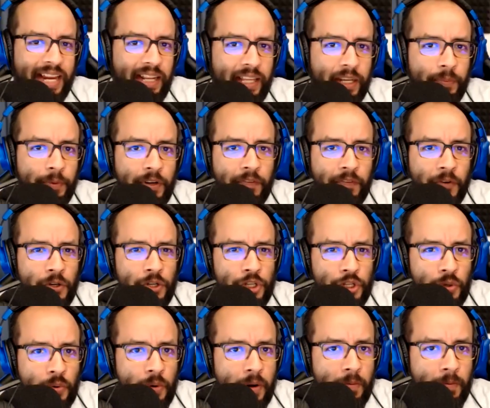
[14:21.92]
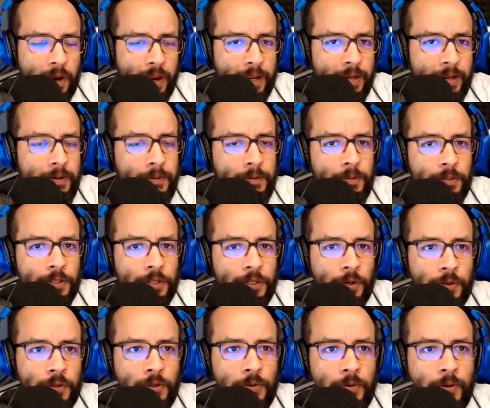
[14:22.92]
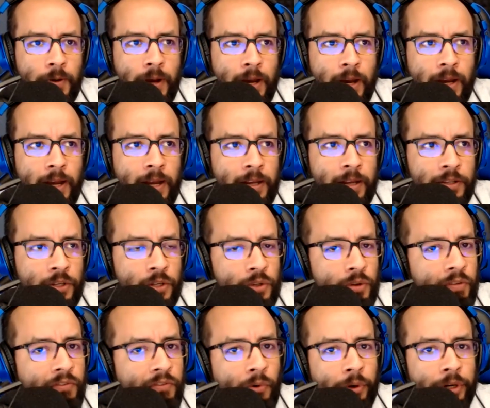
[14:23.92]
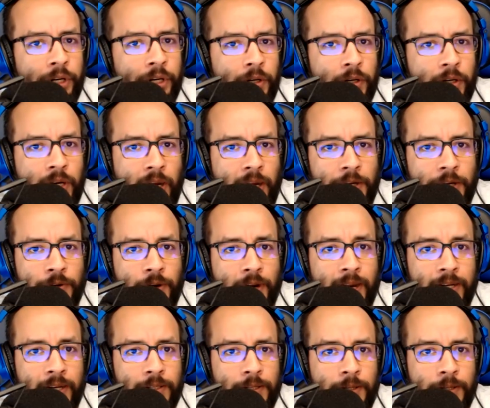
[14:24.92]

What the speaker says: of like when you first join, right? So you do a 4-year contract.